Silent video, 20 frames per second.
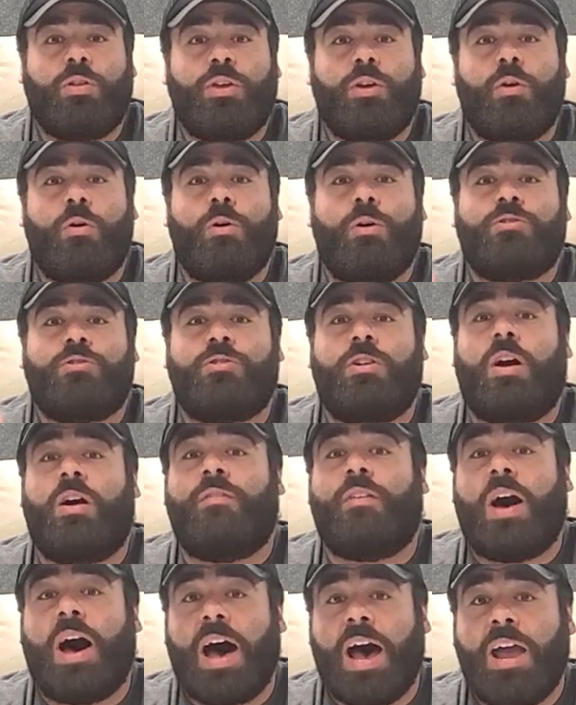the origin
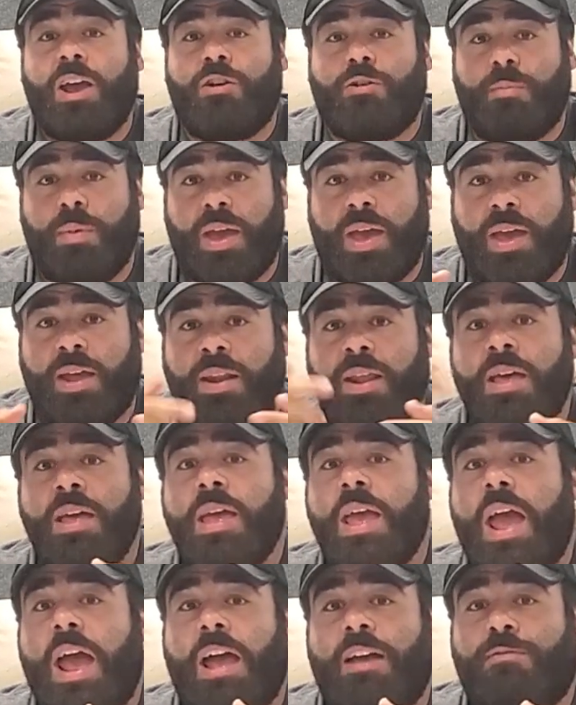of Iron Man
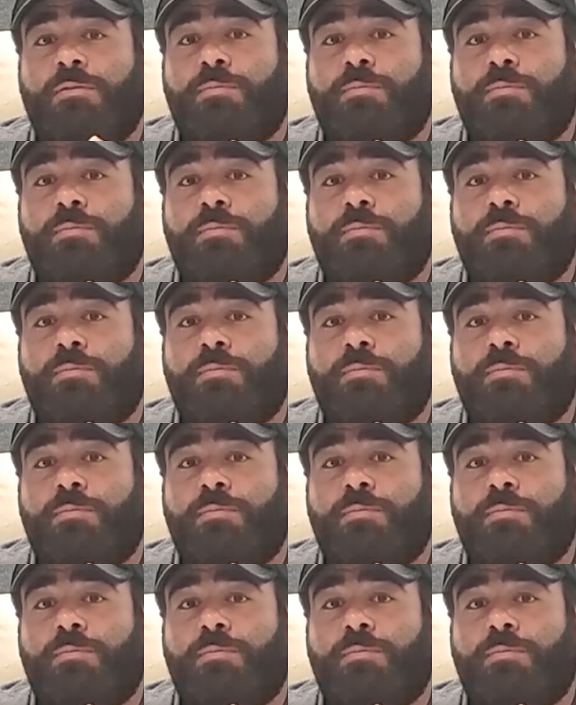as